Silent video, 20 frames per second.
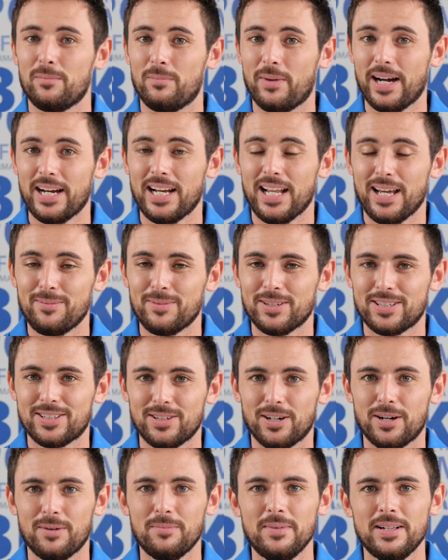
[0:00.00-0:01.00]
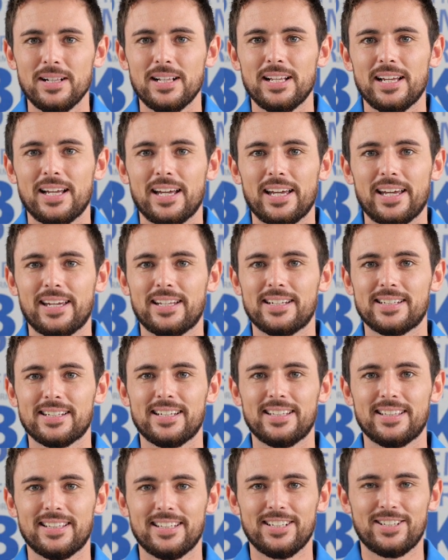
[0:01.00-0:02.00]
My name is Tom and
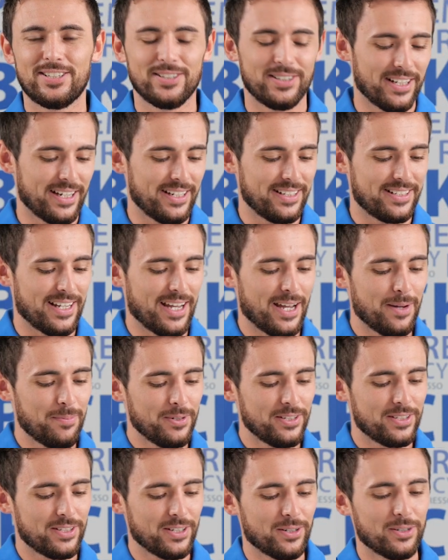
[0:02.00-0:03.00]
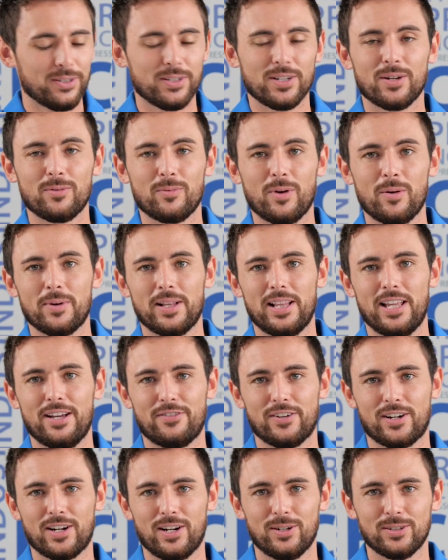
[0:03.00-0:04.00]
in the today's episode we will have
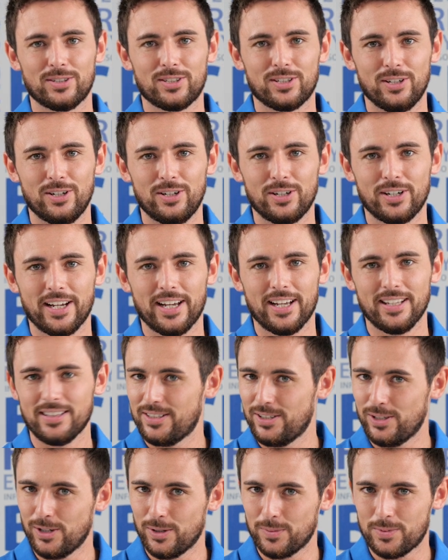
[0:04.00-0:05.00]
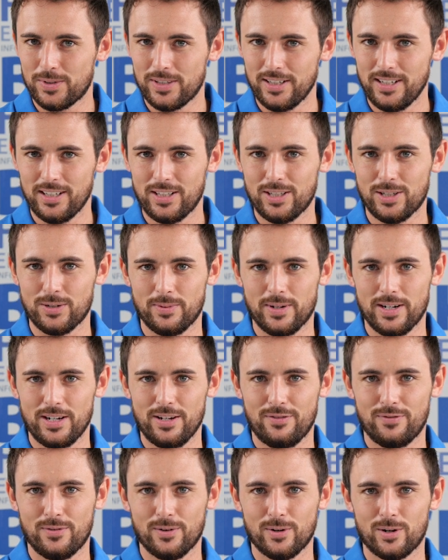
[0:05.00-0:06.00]
a closer look at the UPSI
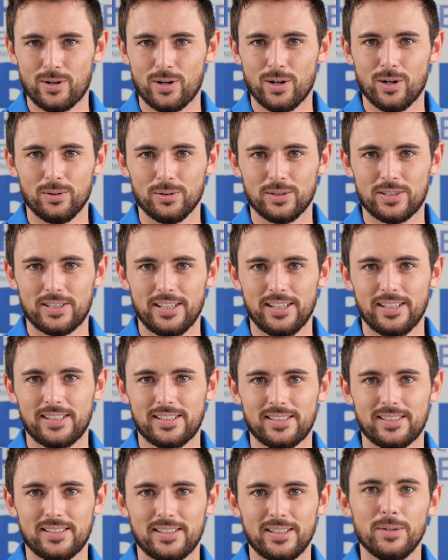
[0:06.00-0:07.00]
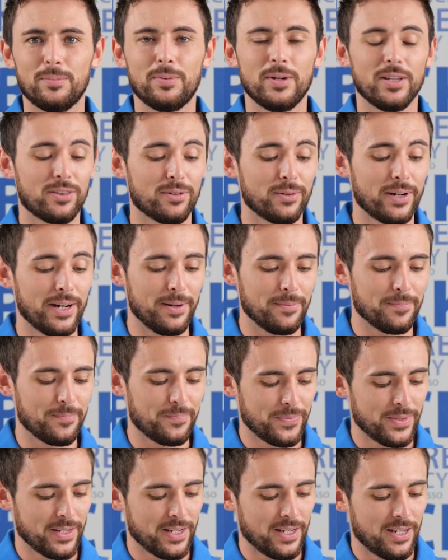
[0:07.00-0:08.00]
2406 DP3.
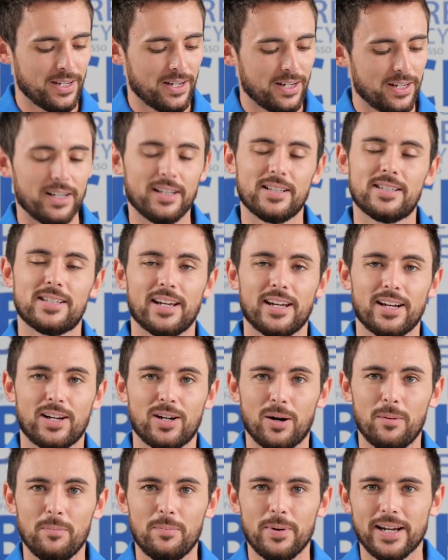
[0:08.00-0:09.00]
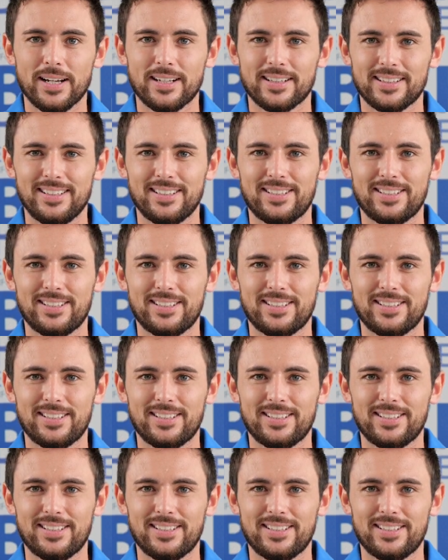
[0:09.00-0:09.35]
It's a compact